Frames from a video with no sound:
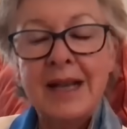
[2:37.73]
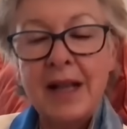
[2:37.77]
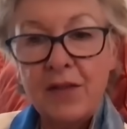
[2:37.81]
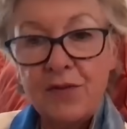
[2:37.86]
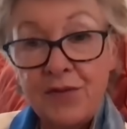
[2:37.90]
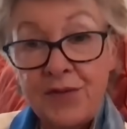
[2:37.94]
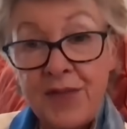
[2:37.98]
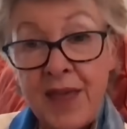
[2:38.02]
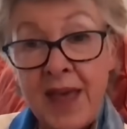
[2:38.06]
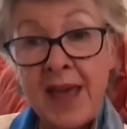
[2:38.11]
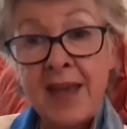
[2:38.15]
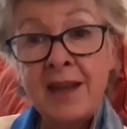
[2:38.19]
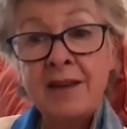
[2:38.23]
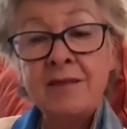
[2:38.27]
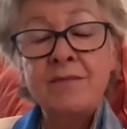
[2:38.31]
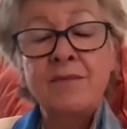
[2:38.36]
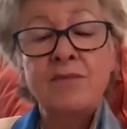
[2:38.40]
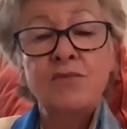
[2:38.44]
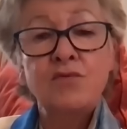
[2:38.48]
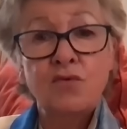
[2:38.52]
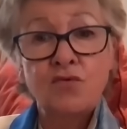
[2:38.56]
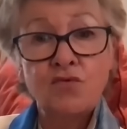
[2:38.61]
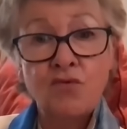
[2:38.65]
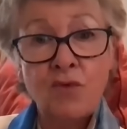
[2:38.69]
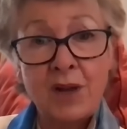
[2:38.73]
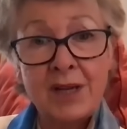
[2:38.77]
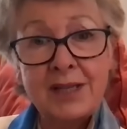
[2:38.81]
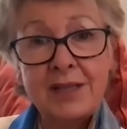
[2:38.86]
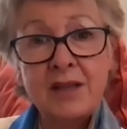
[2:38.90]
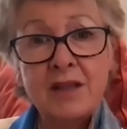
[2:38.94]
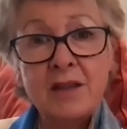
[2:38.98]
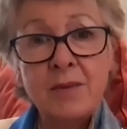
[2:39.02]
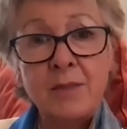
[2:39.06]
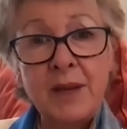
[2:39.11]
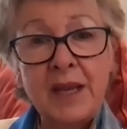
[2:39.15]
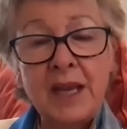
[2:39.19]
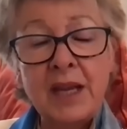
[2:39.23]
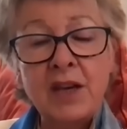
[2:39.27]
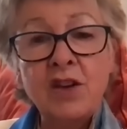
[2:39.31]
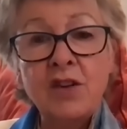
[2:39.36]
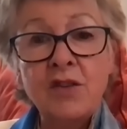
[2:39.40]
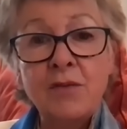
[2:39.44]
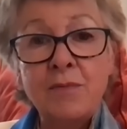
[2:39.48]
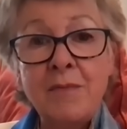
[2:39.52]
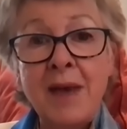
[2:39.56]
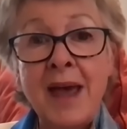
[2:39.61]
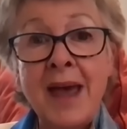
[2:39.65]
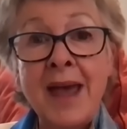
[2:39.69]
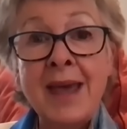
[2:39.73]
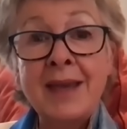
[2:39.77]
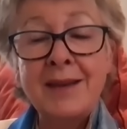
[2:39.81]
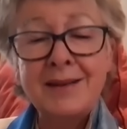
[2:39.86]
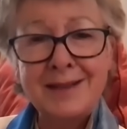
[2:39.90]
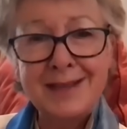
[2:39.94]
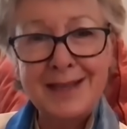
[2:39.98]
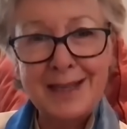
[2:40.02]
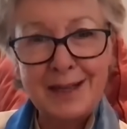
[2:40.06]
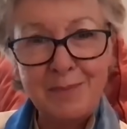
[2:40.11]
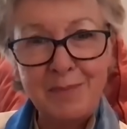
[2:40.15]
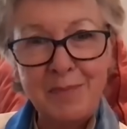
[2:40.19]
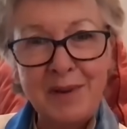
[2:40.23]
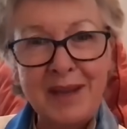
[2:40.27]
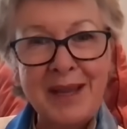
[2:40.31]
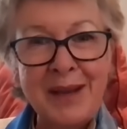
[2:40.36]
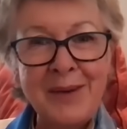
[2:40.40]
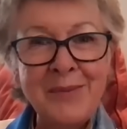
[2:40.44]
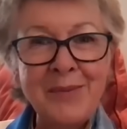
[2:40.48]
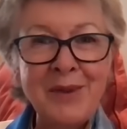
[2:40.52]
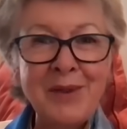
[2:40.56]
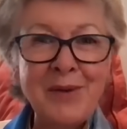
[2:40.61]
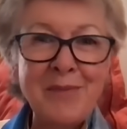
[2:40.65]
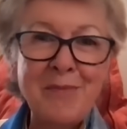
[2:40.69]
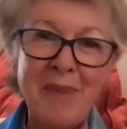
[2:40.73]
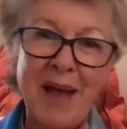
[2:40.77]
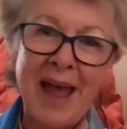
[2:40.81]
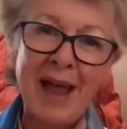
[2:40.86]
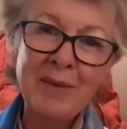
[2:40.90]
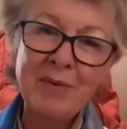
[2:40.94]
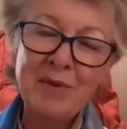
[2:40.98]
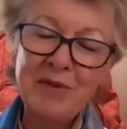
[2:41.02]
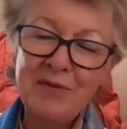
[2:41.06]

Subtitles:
then right at the beginning of May, it did begin with a bang.